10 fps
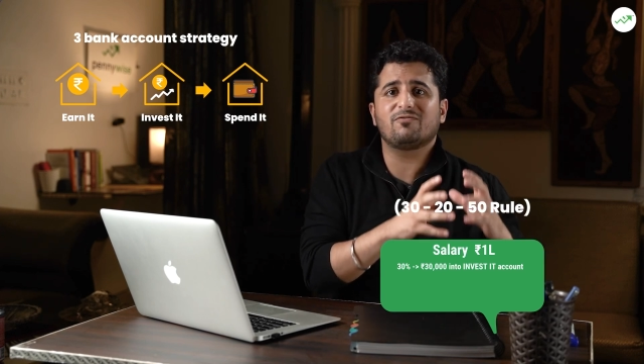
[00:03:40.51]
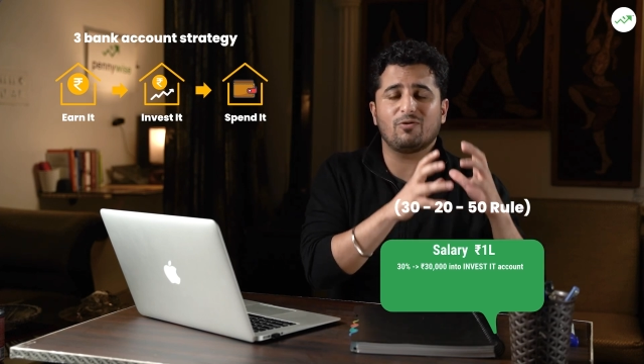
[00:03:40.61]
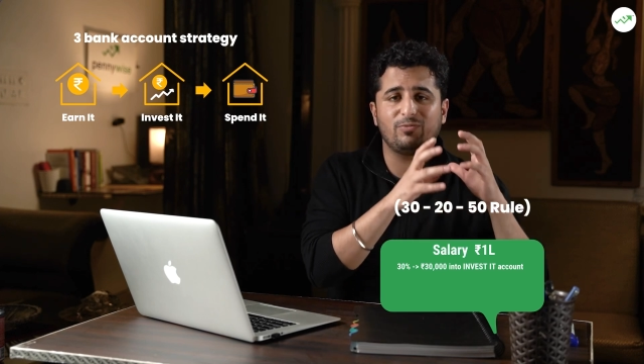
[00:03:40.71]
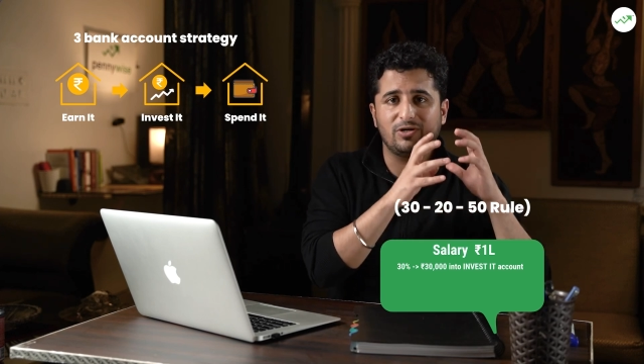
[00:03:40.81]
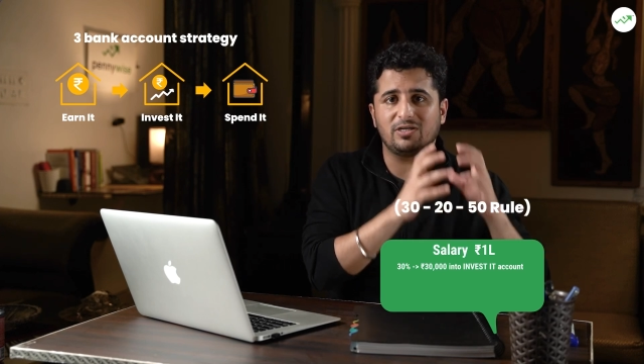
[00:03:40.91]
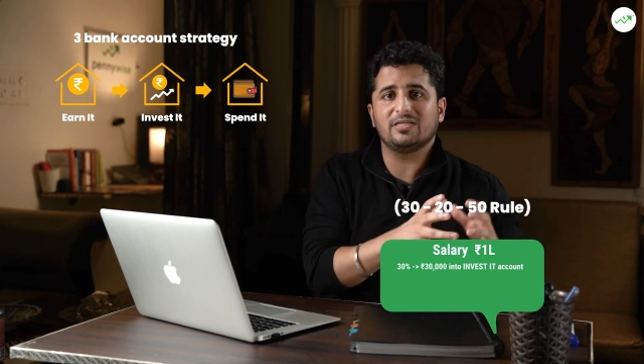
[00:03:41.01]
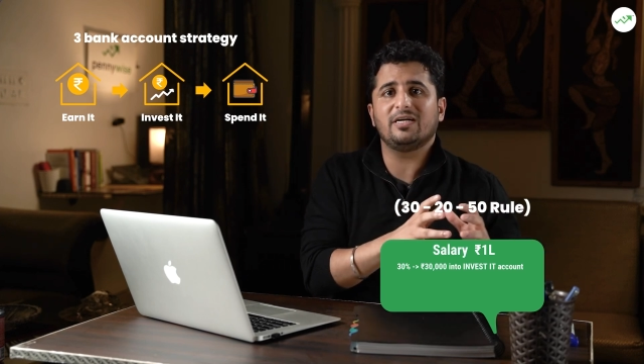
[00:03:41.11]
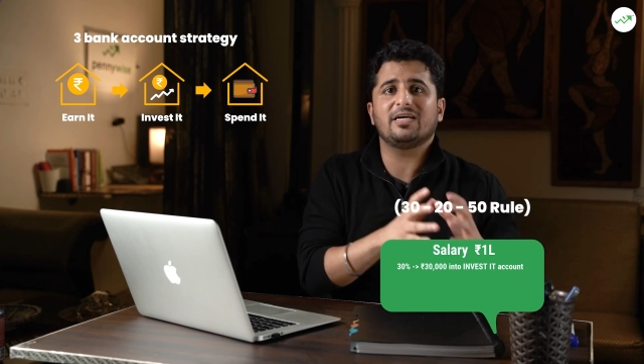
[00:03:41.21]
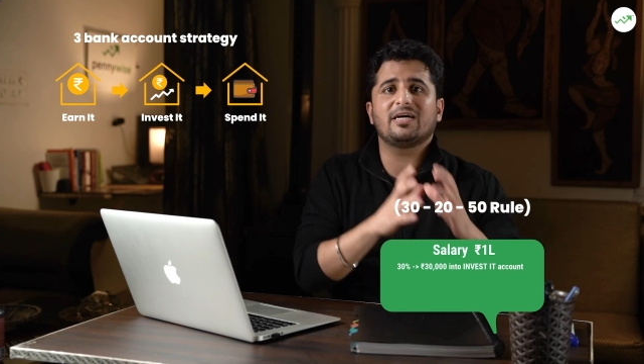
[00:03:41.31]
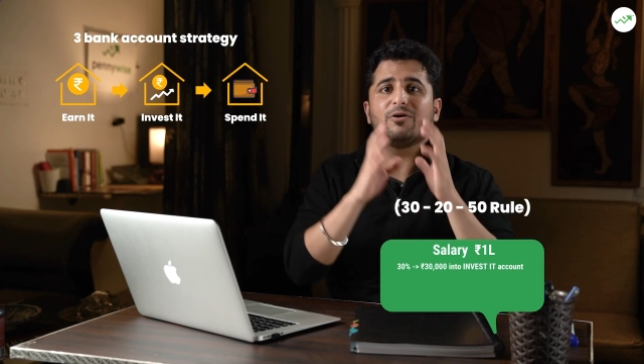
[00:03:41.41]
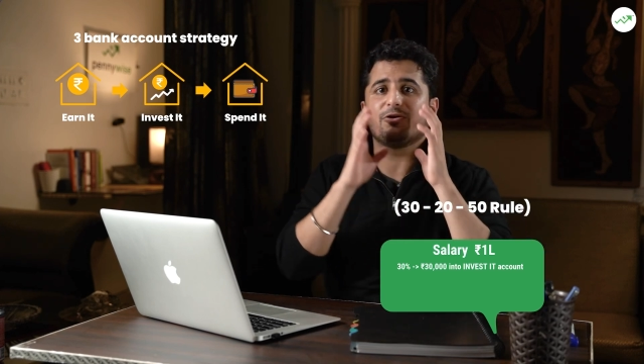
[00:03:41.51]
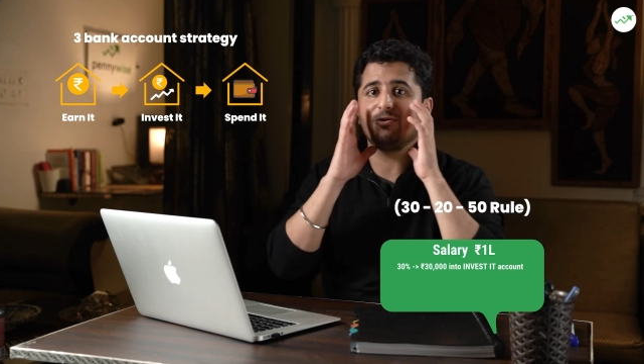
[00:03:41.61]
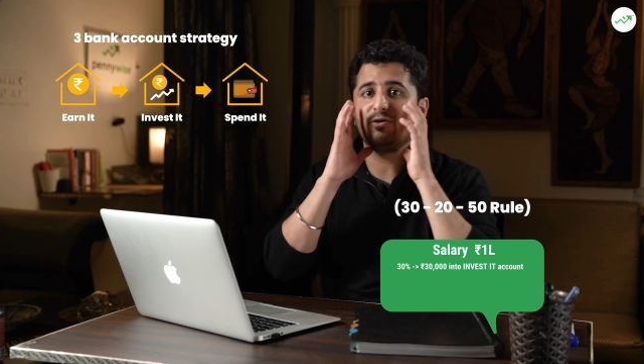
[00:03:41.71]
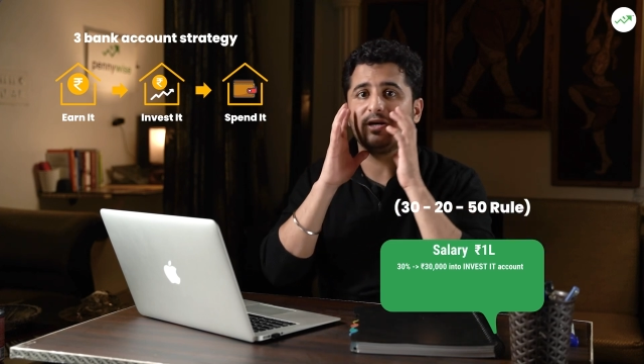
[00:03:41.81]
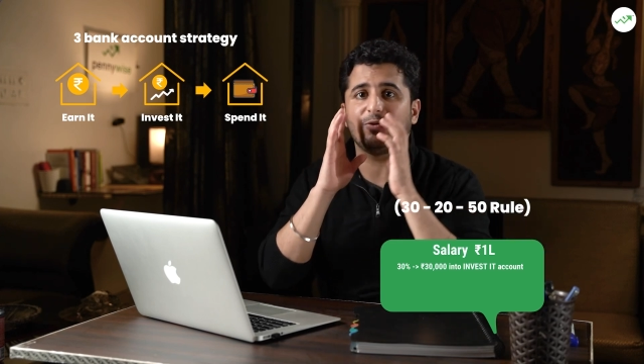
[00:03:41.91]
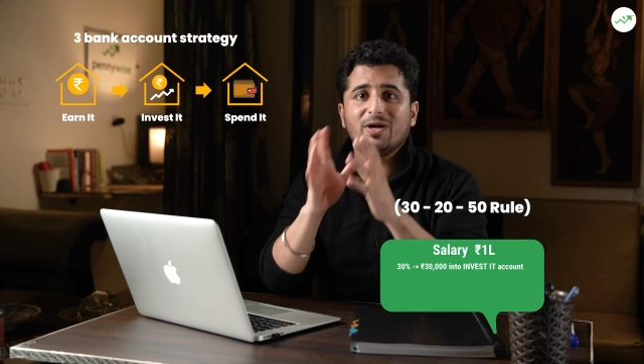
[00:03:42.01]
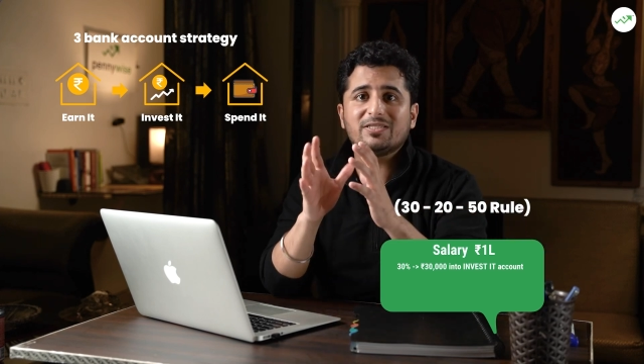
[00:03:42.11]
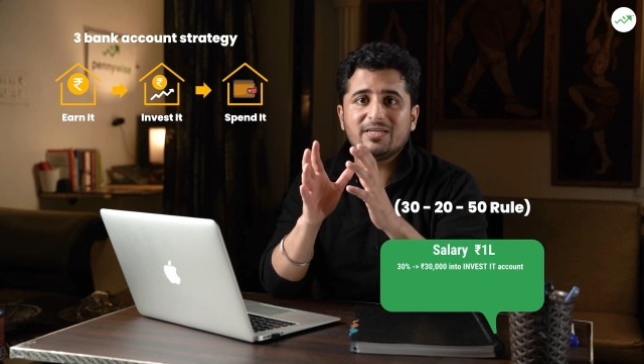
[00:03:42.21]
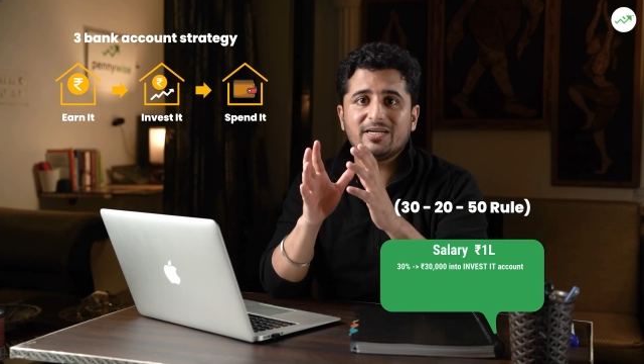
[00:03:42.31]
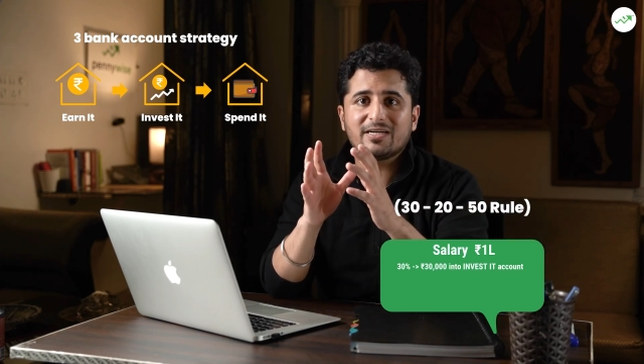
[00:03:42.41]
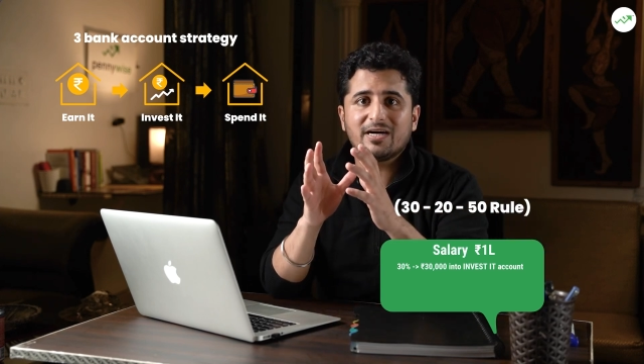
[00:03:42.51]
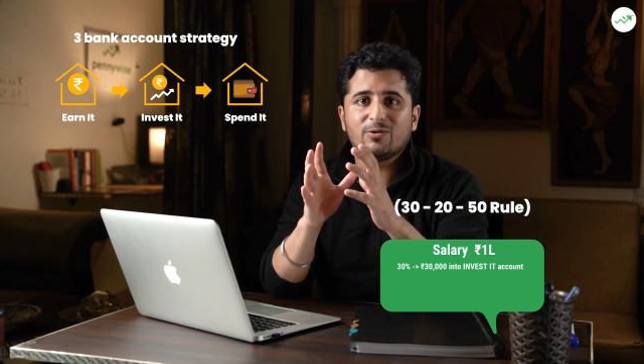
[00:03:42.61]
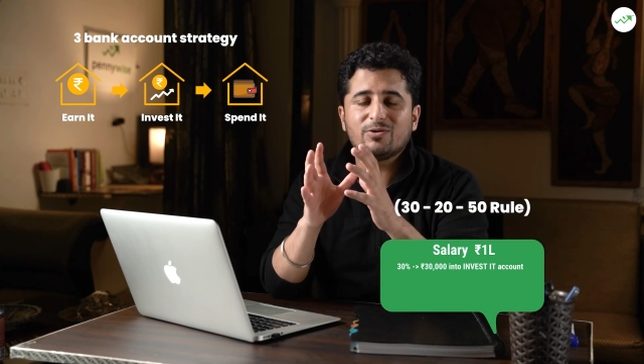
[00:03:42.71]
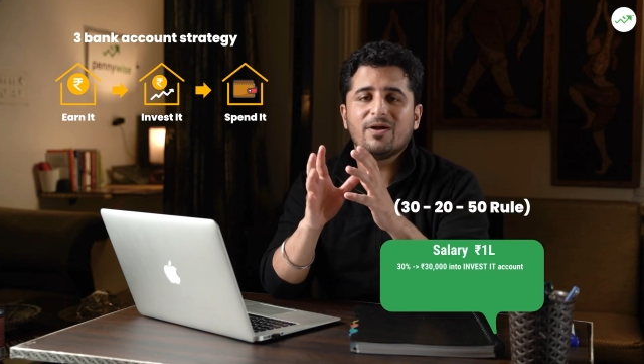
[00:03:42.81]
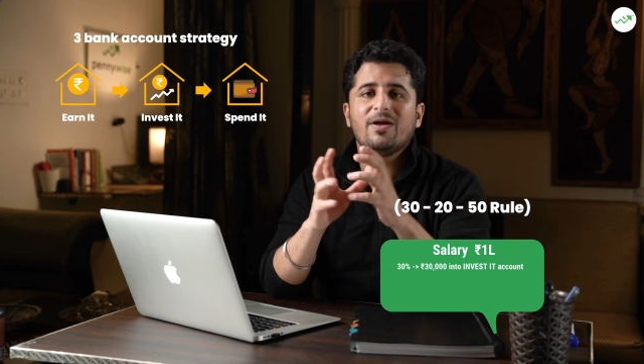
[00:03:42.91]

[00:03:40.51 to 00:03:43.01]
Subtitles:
from your earn it account to your invested account.